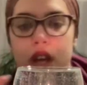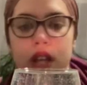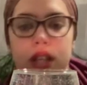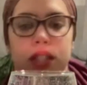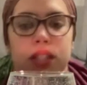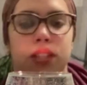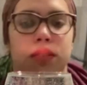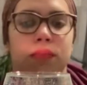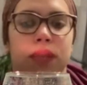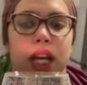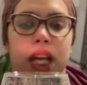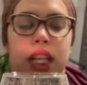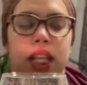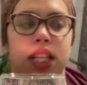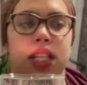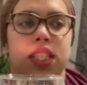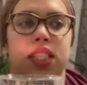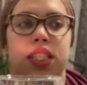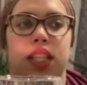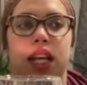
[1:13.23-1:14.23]

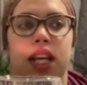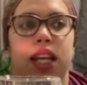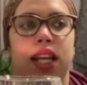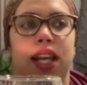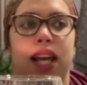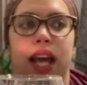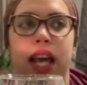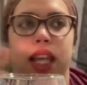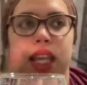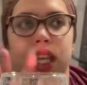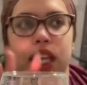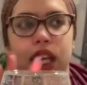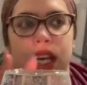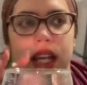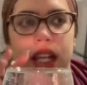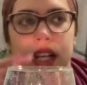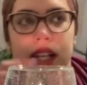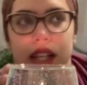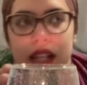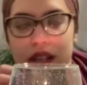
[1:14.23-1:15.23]
Somebody is like, I
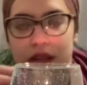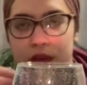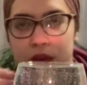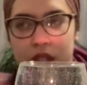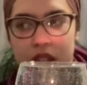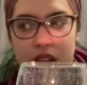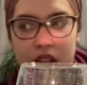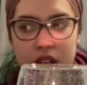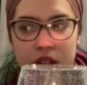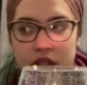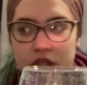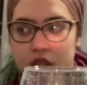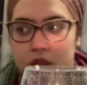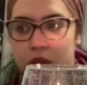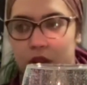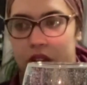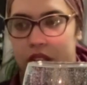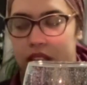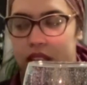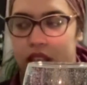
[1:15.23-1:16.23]
can't live without
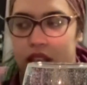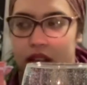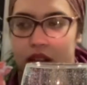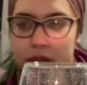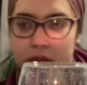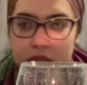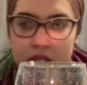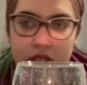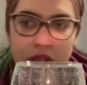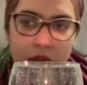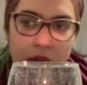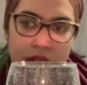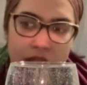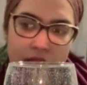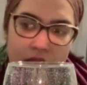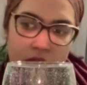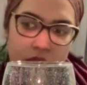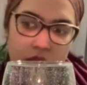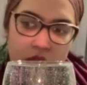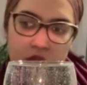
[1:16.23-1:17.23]
you, I can't be
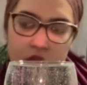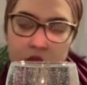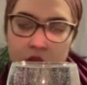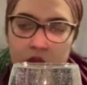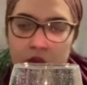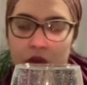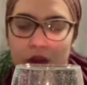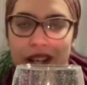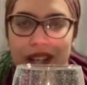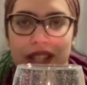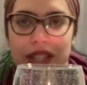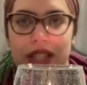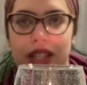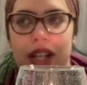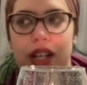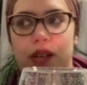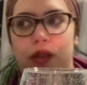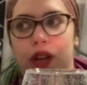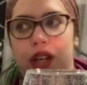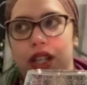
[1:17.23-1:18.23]
without you,
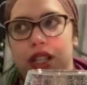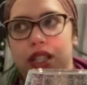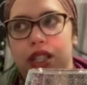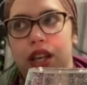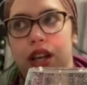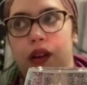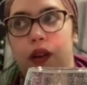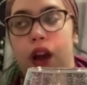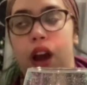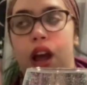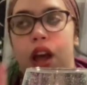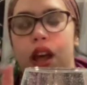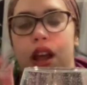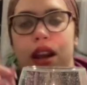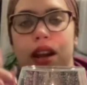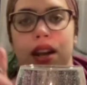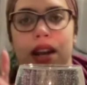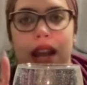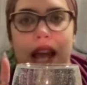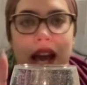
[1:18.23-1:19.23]
etc., etc.
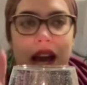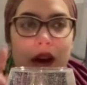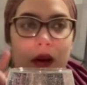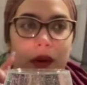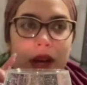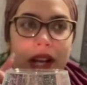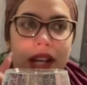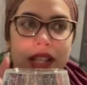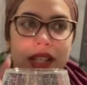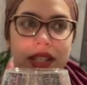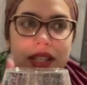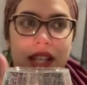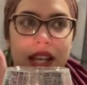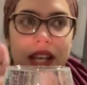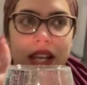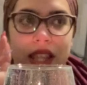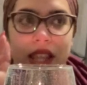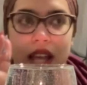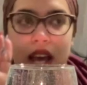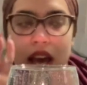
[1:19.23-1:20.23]
Now, when I
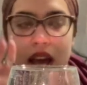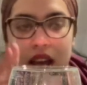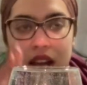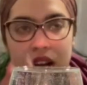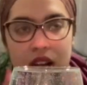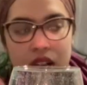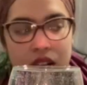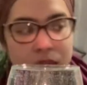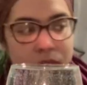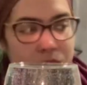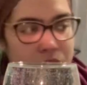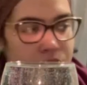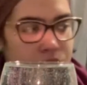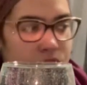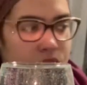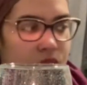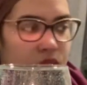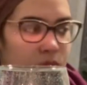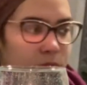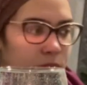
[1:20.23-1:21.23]
say that,
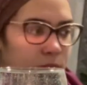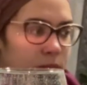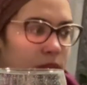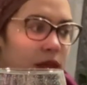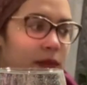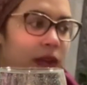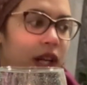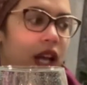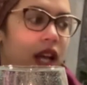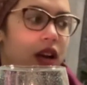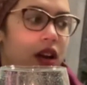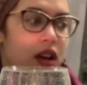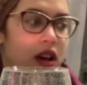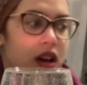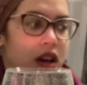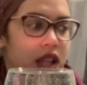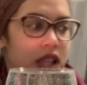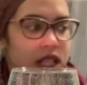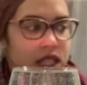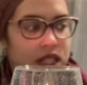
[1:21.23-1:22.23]
automatically other people can be like,
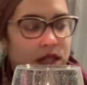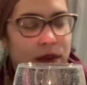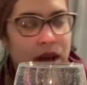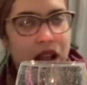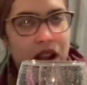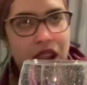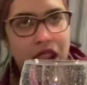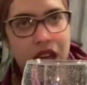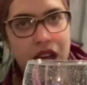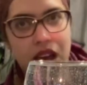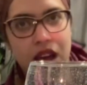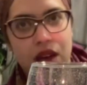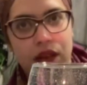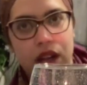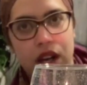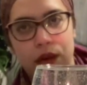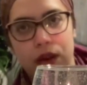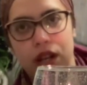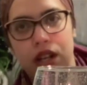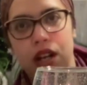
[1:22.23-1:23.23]
oh, this is about love, I
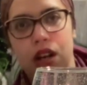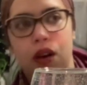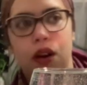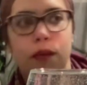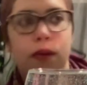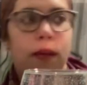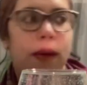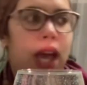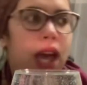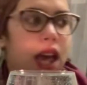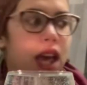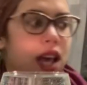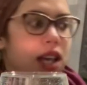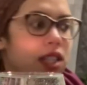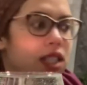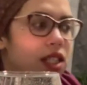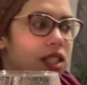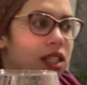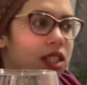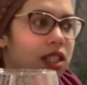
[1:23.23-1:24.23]
don't want to know about my
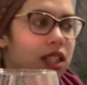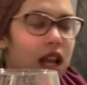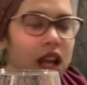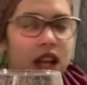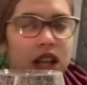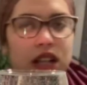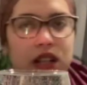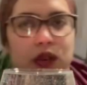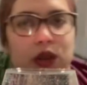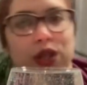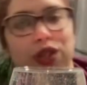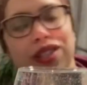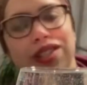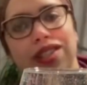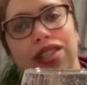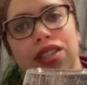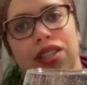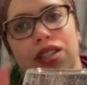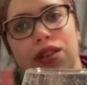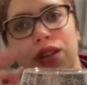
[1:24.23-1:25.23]
ex and this and that. No, it doesn't
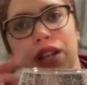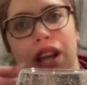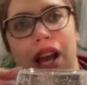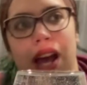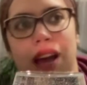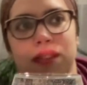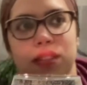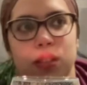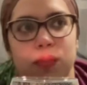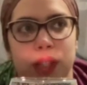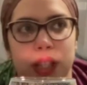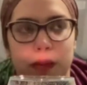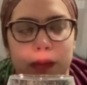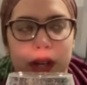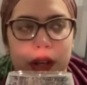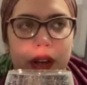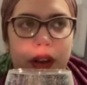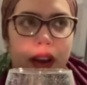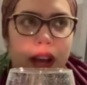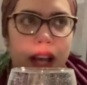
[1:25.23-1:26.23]
necessarily have to be
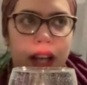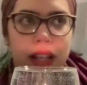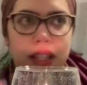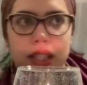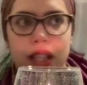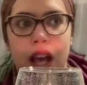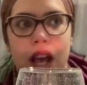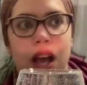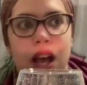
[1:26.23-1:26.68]
about your ex.